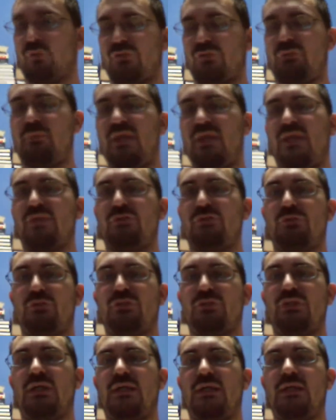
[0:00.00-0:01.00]
towards the passenger
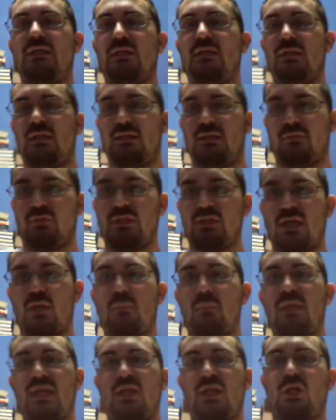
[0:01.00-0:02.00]
side and either
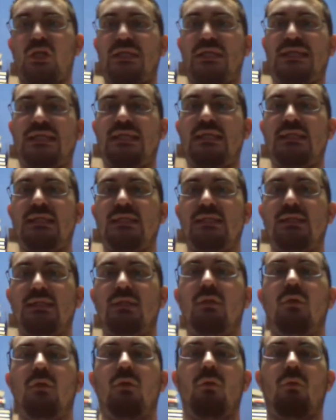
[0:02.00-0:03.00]
down by your knee
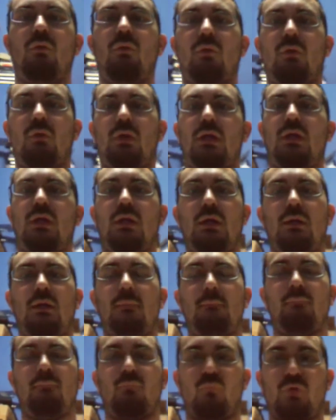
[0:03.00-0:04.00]
or
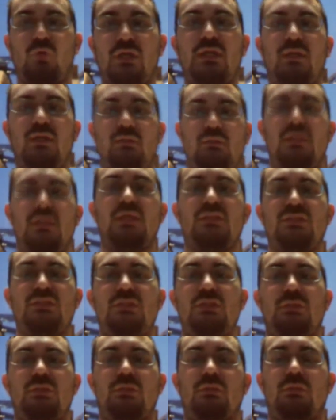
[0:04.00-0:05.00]
right
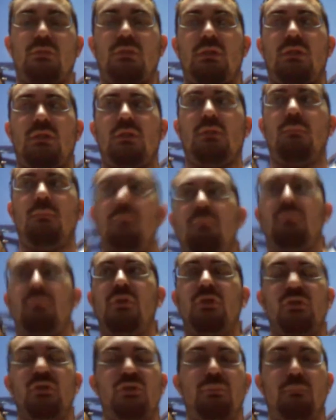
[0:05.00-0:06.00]
next to
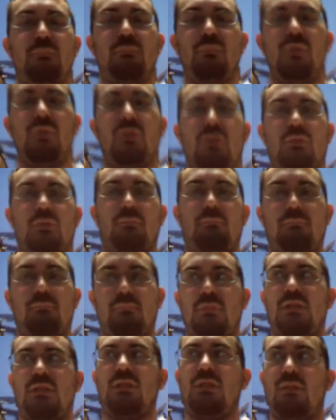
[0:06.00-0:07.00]
your
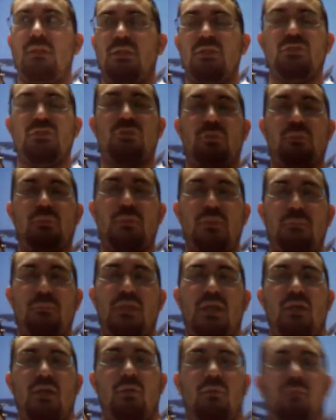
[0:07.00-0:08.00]
instrument
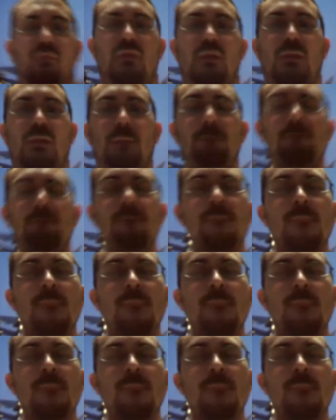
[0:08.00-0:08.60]
panel there.